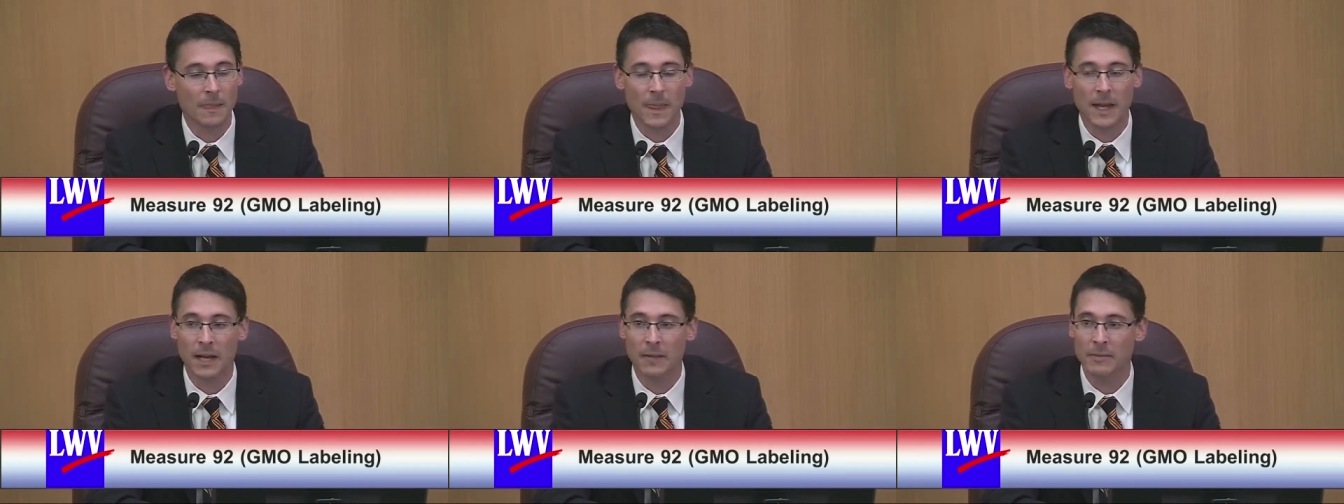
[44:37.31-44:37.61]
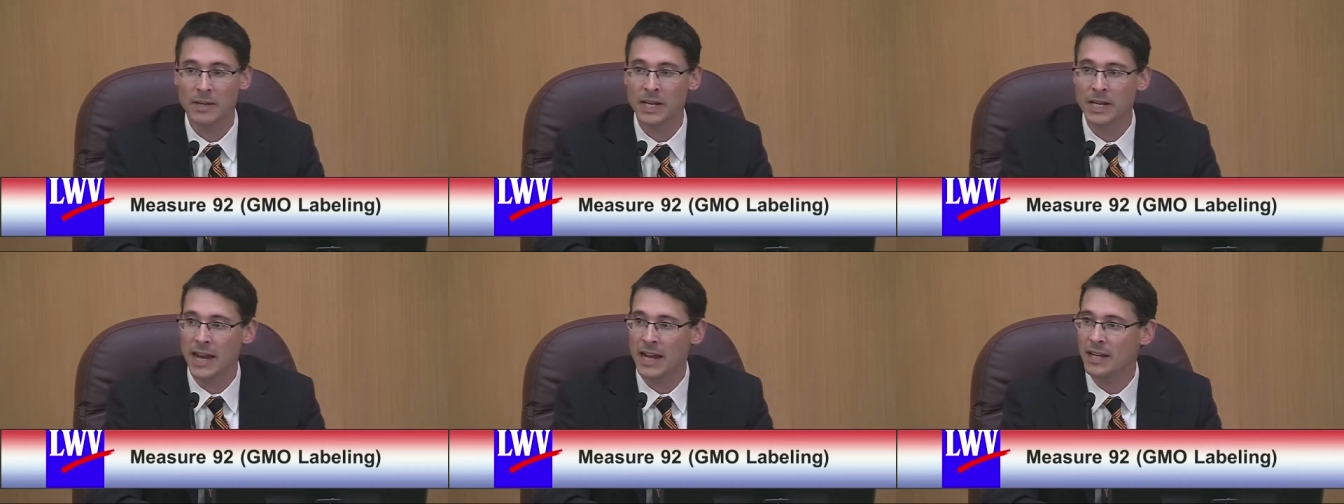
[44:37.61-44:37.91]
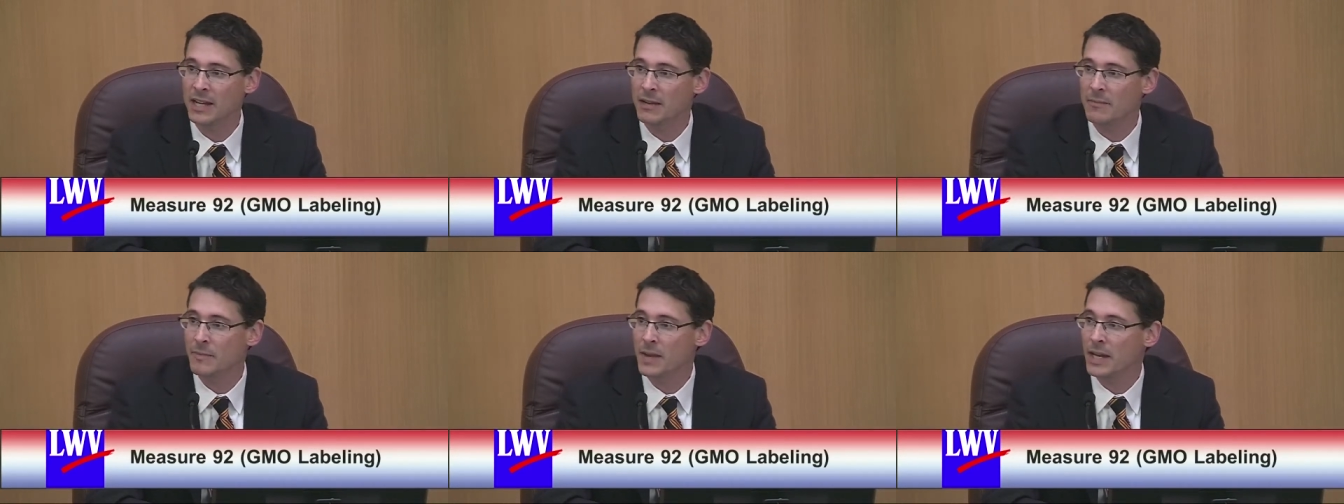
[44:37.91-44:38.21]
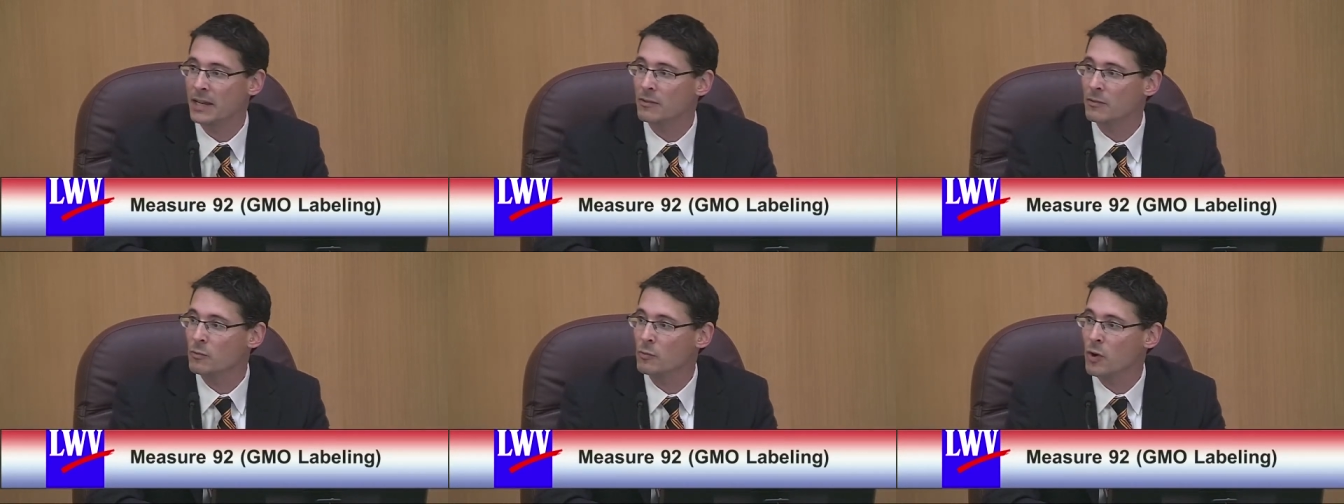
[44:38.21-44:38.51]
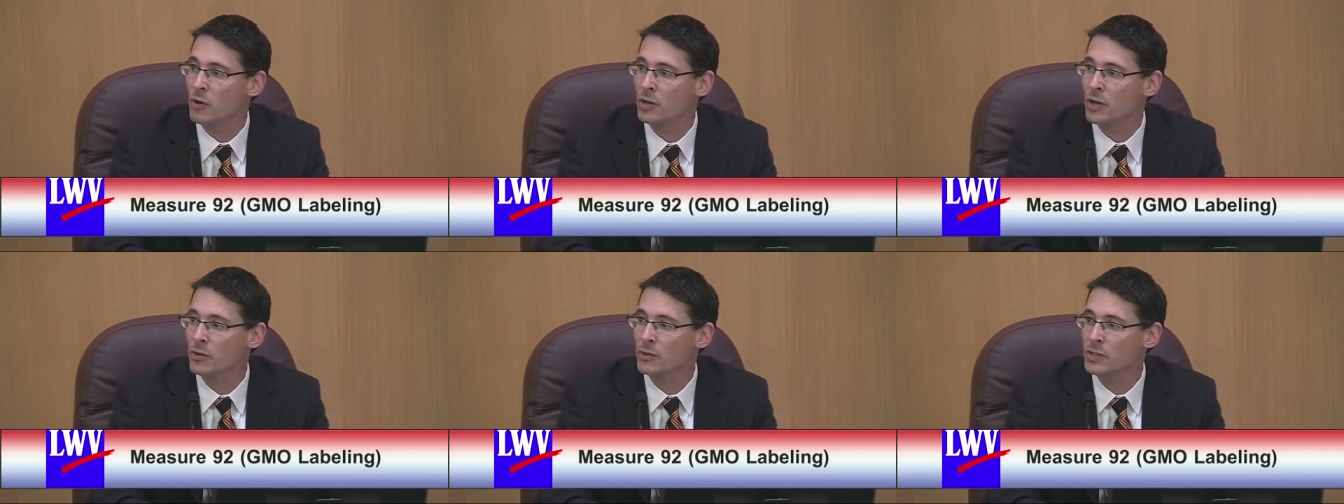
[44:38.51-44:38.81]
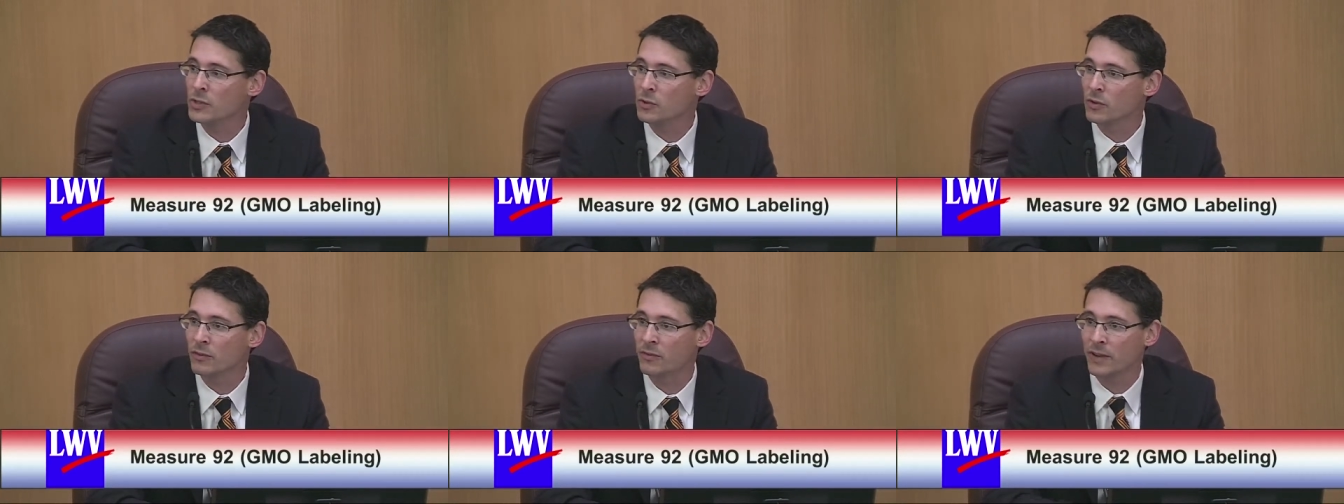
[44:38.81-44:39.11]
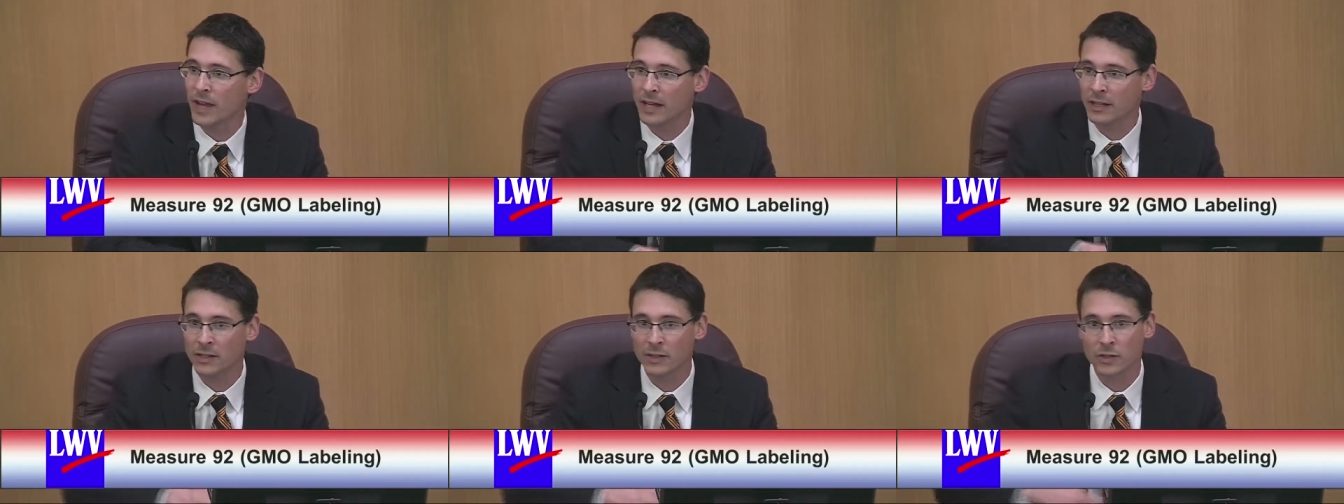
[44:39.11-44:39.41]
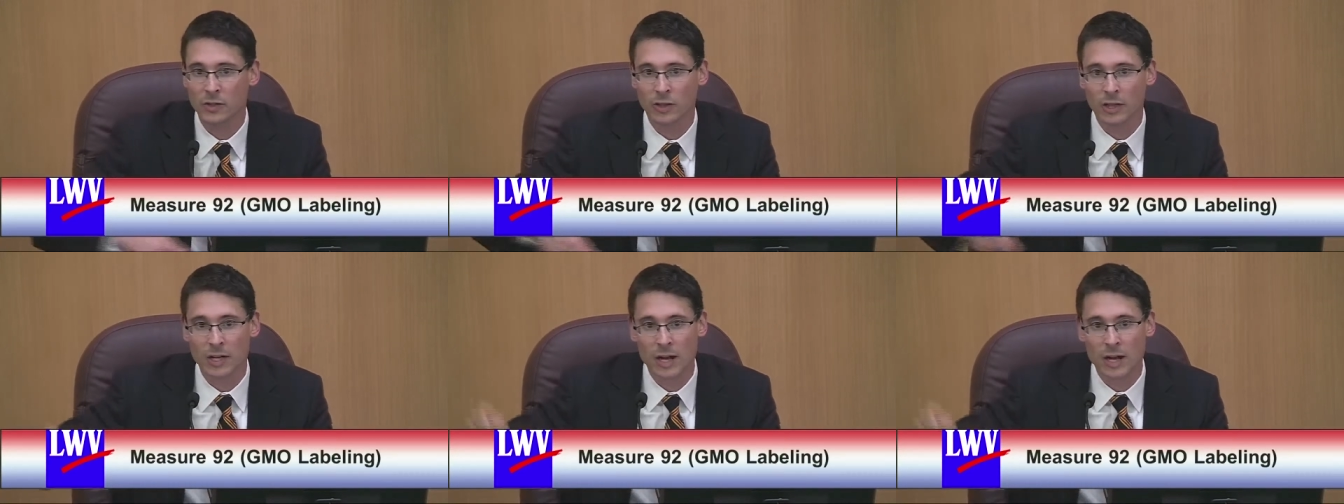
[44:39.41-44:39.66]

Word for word: Um, Connecticut, Maine won't go into effect until